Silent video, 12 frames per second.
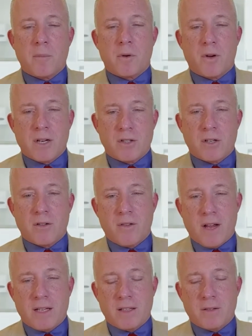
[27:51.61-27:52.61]
progression of
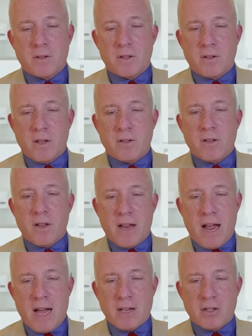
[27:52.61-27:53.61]
fatty liver disease and
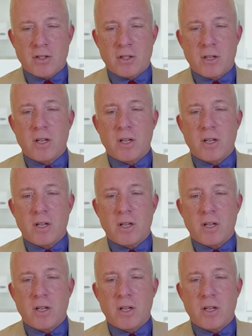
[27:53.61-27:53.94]
NASH.